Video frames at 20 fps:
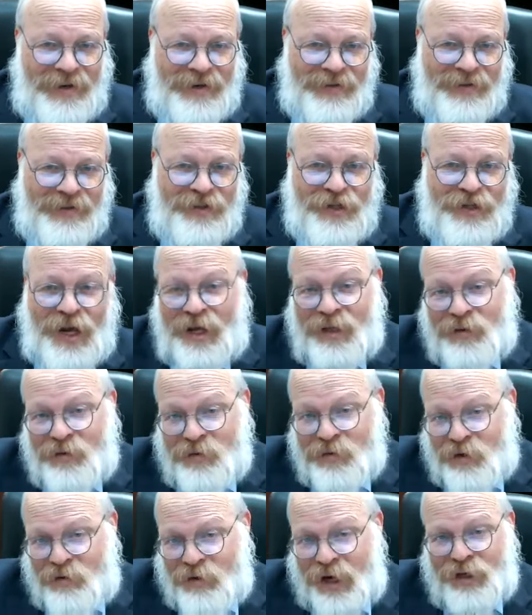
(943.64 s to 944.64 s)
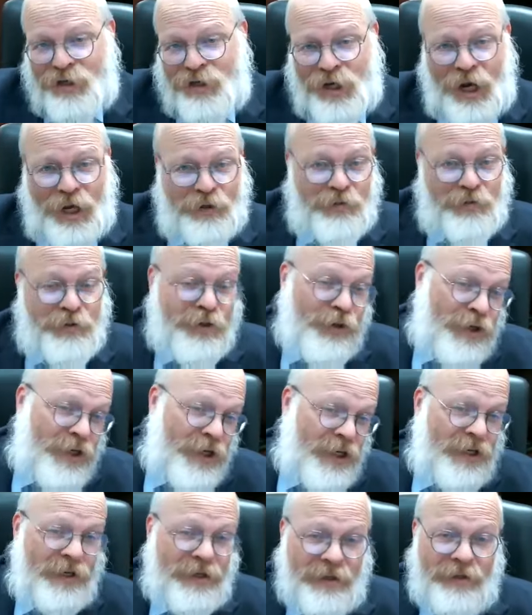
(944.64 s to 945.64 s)
and the child, the grandchild, was
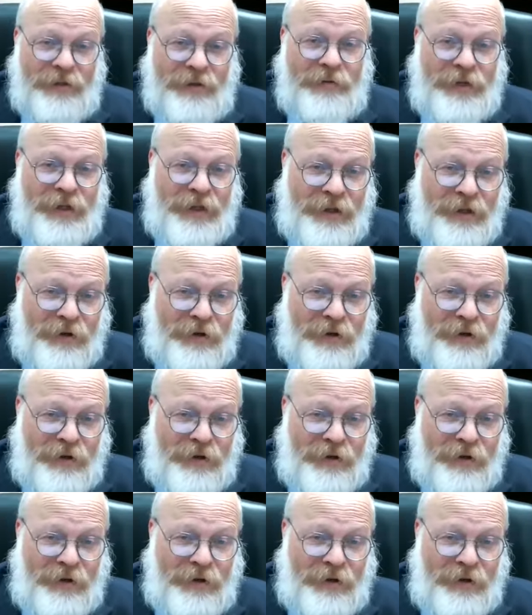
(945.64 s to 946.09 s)
looking at the, the,